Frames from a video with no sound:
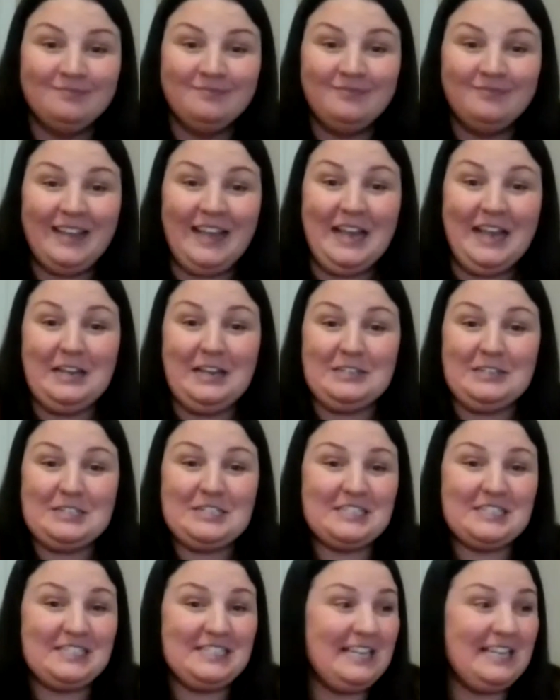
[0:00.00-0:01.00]
and
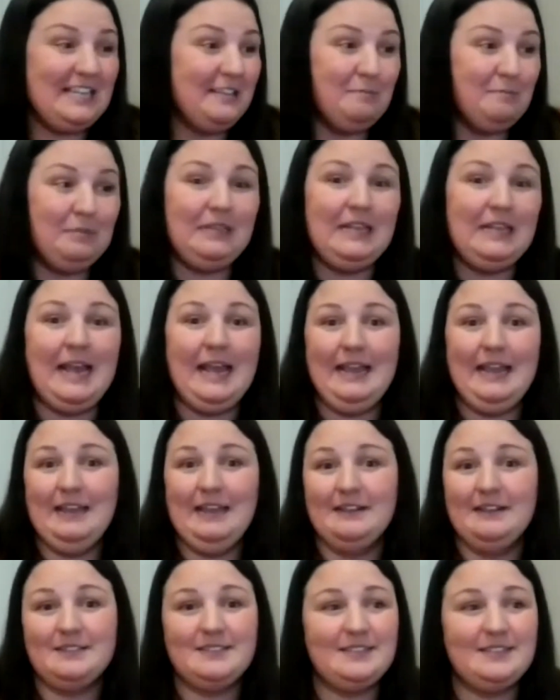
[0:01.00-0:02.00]
see them play
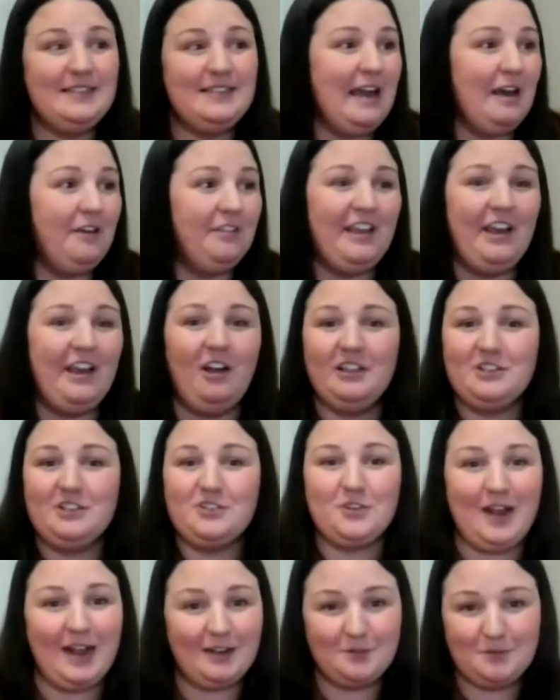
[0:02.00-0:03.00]
and see how they all
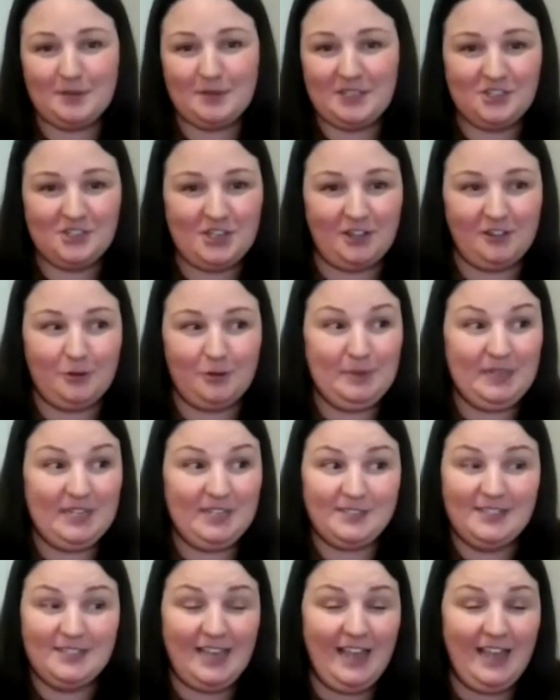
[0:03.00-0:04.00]
interact with each other,
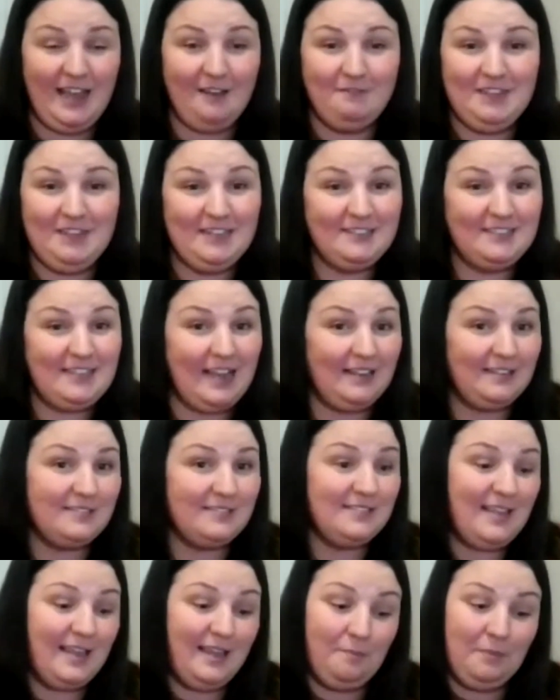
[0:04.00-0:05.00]
because they have the exact
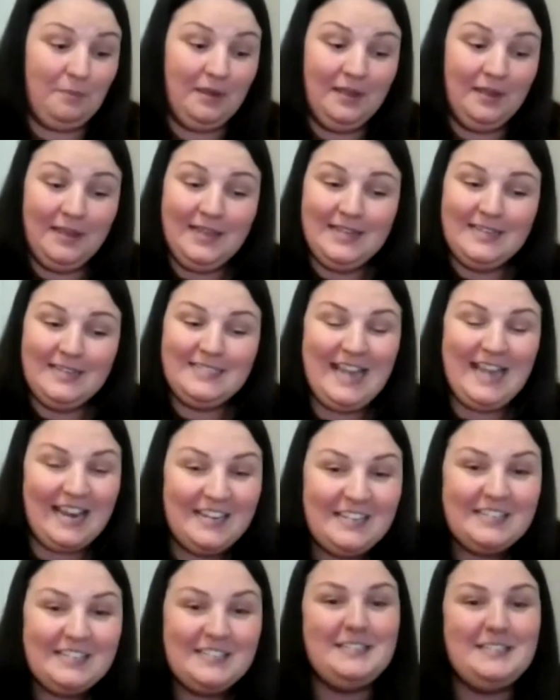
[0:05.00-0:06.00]
same
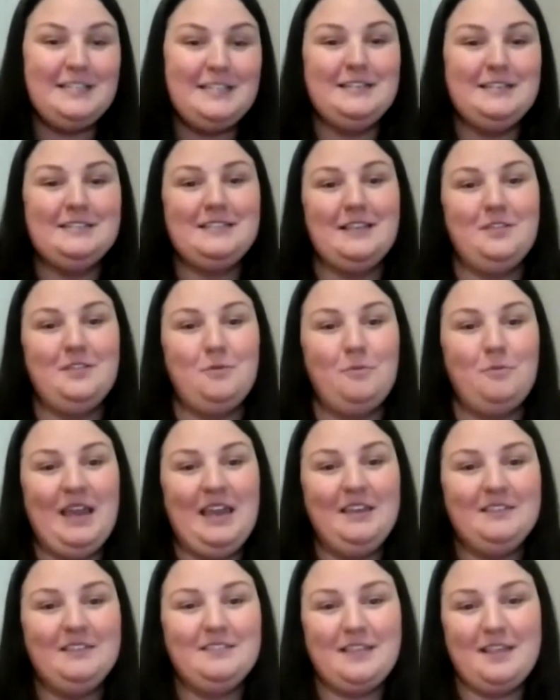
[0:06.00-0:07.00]
tendencies and the
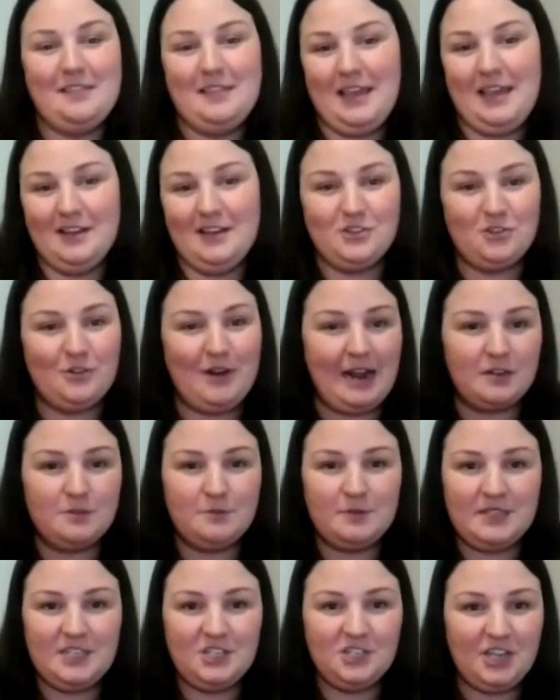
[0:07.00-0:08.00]
ways that they interact
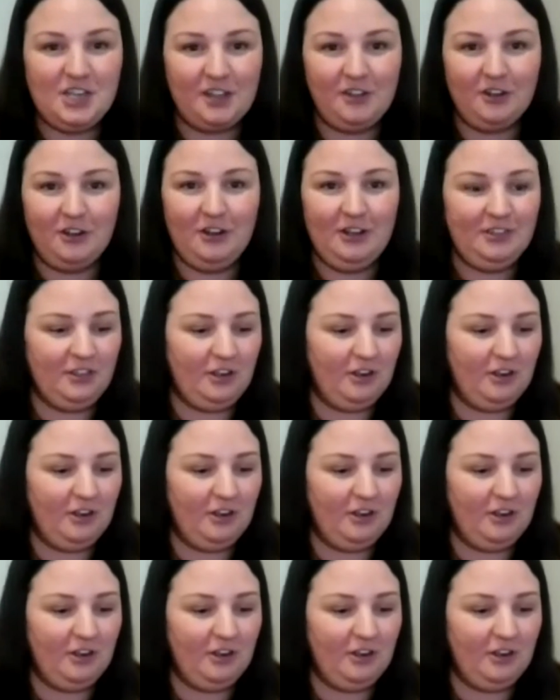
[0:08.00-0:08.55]
with each other, and